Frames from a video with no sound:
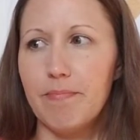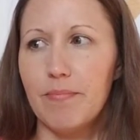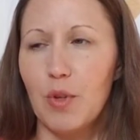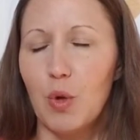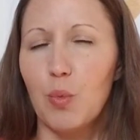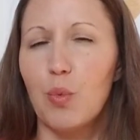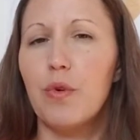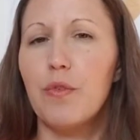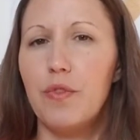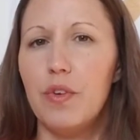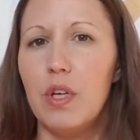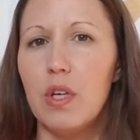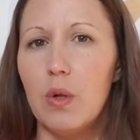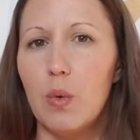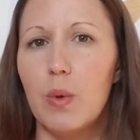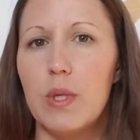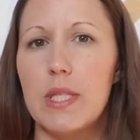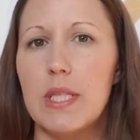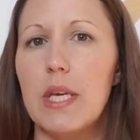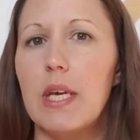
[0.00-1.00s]
reveal
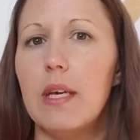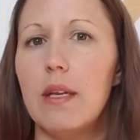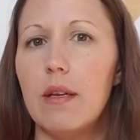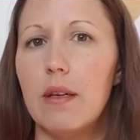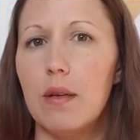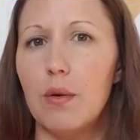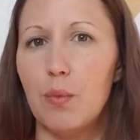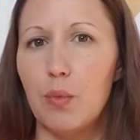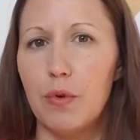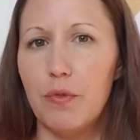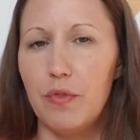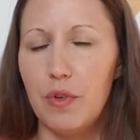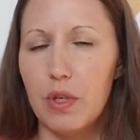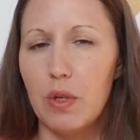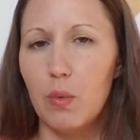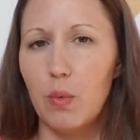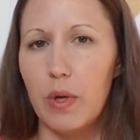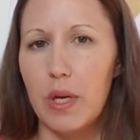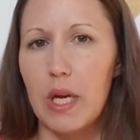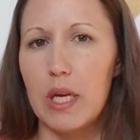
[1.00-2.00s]
what's hidden, reveal
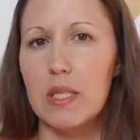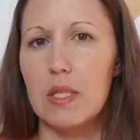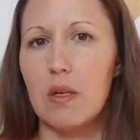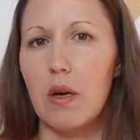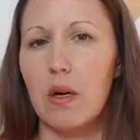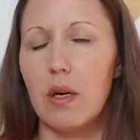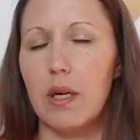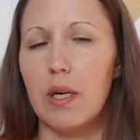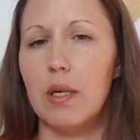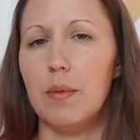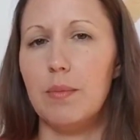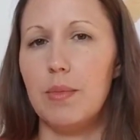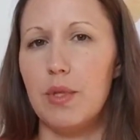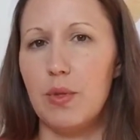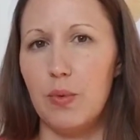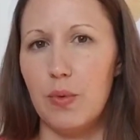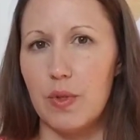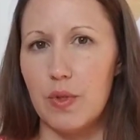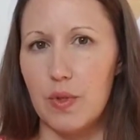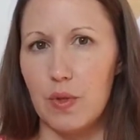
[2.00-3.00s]
what has not come to
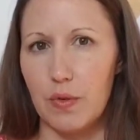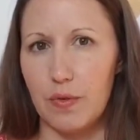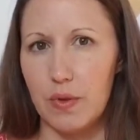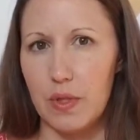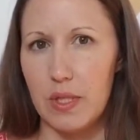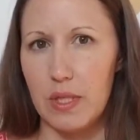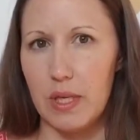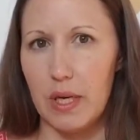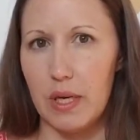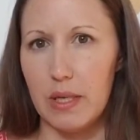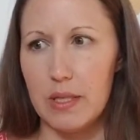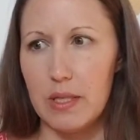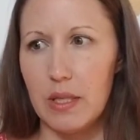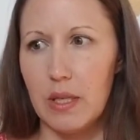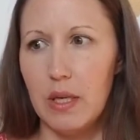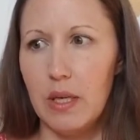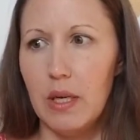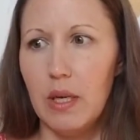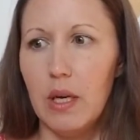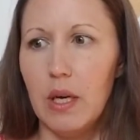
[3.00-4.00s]
the surface yet.
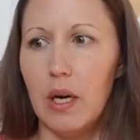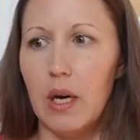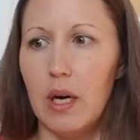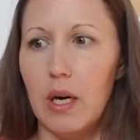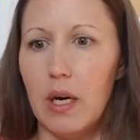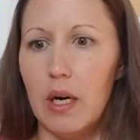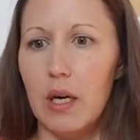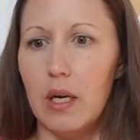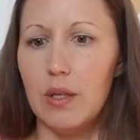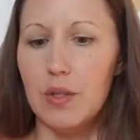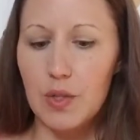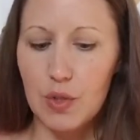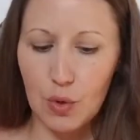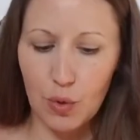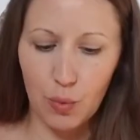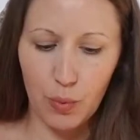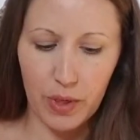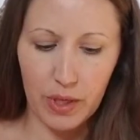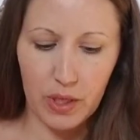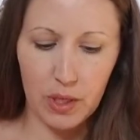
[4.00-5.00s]
Uh, so
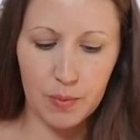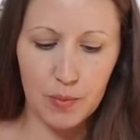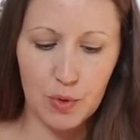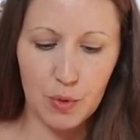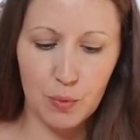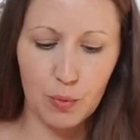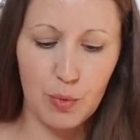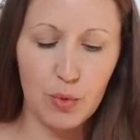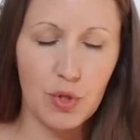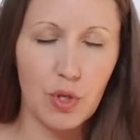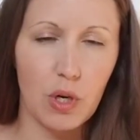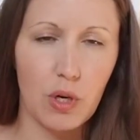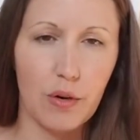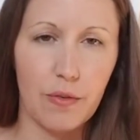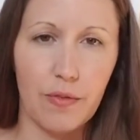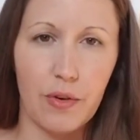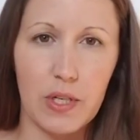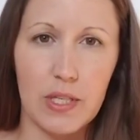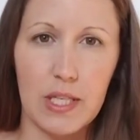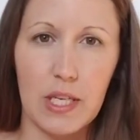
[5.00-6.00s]
when it comes to root chakra,
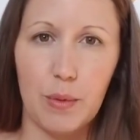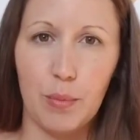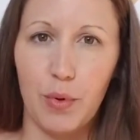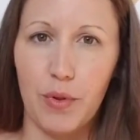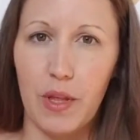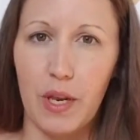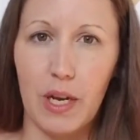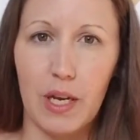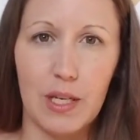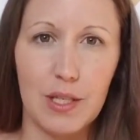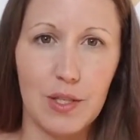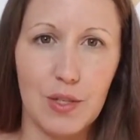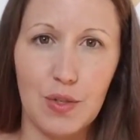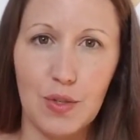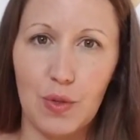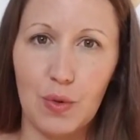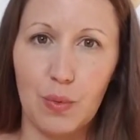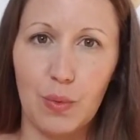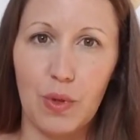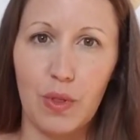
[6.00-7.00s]
for example, that has to
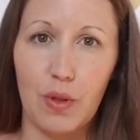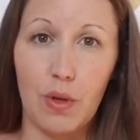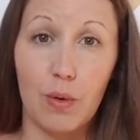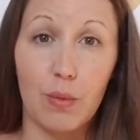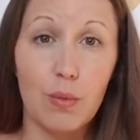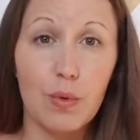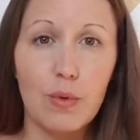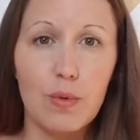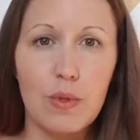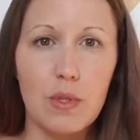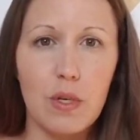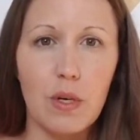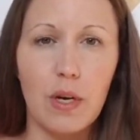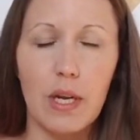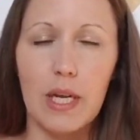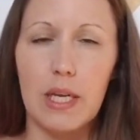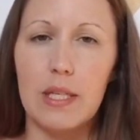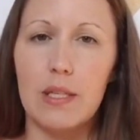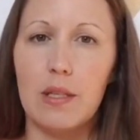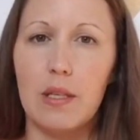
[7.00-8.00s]
do with our roots, our
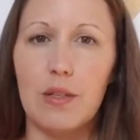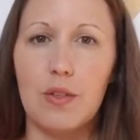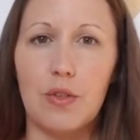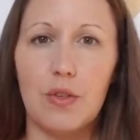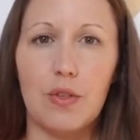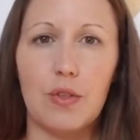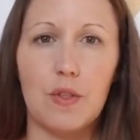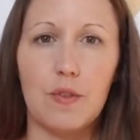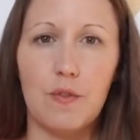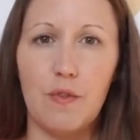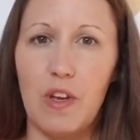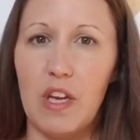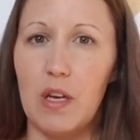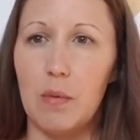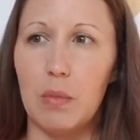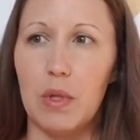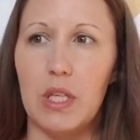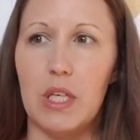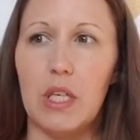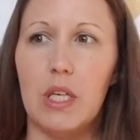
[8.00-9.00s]
ancestors,
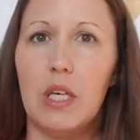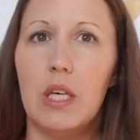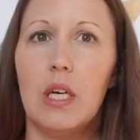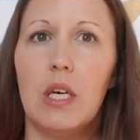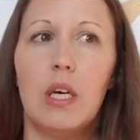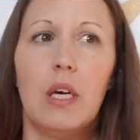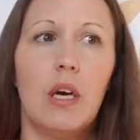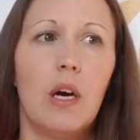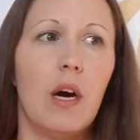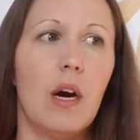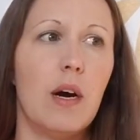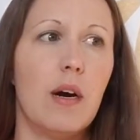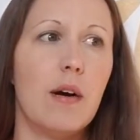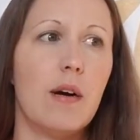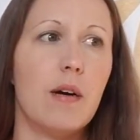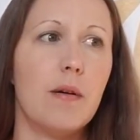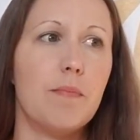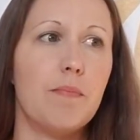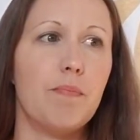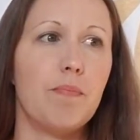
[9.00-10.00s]
family,
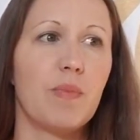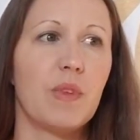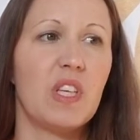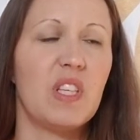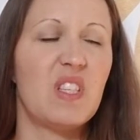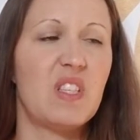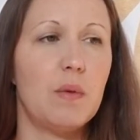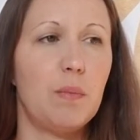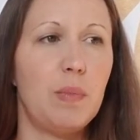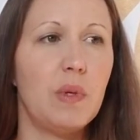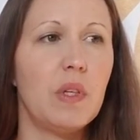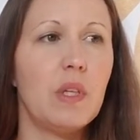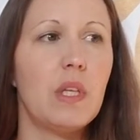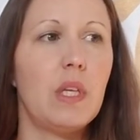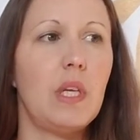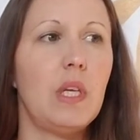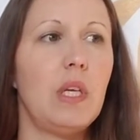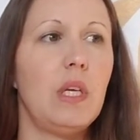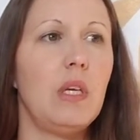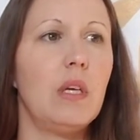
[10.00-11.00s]
um,
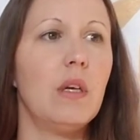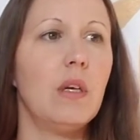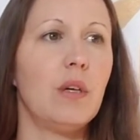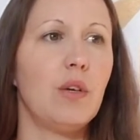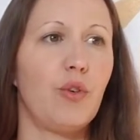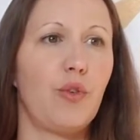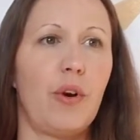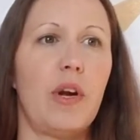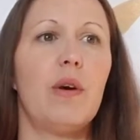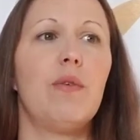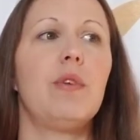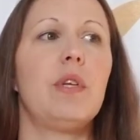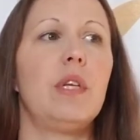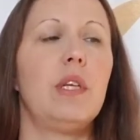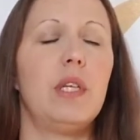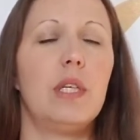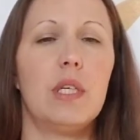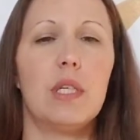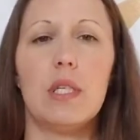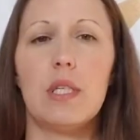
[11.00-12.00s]
stability,
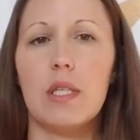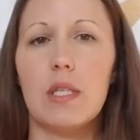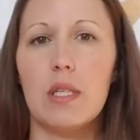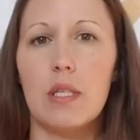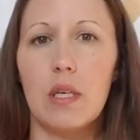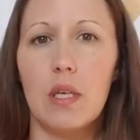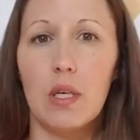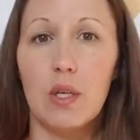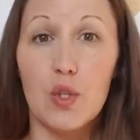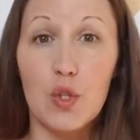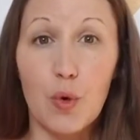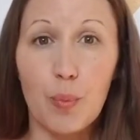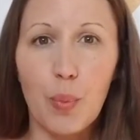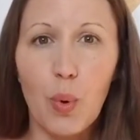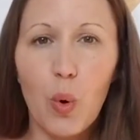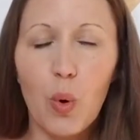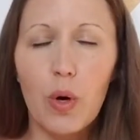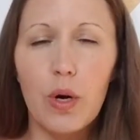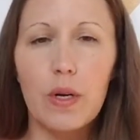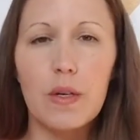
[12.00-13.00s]
groundedness,
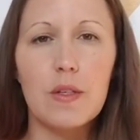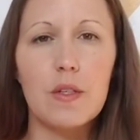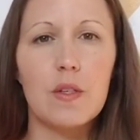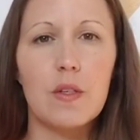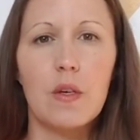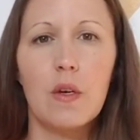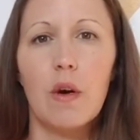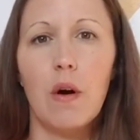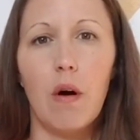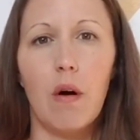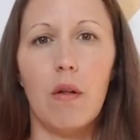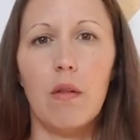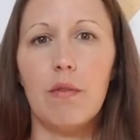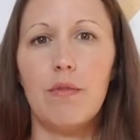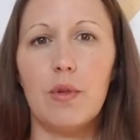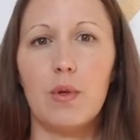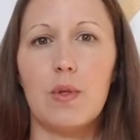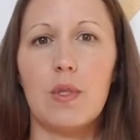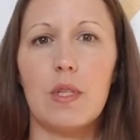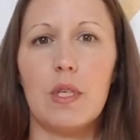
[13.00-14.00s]
support, all of
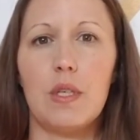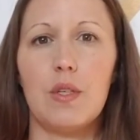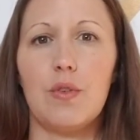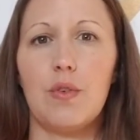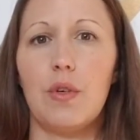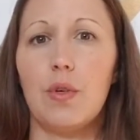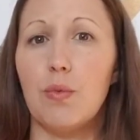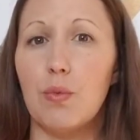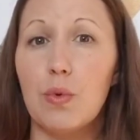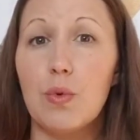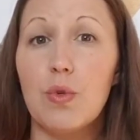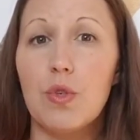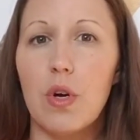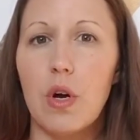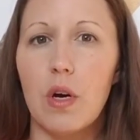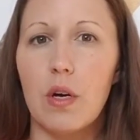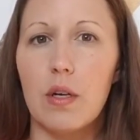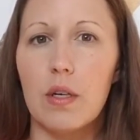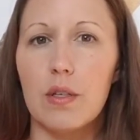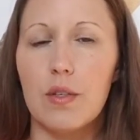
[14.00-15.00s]
those things are in root
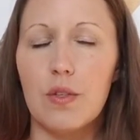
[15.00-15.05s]
chakra.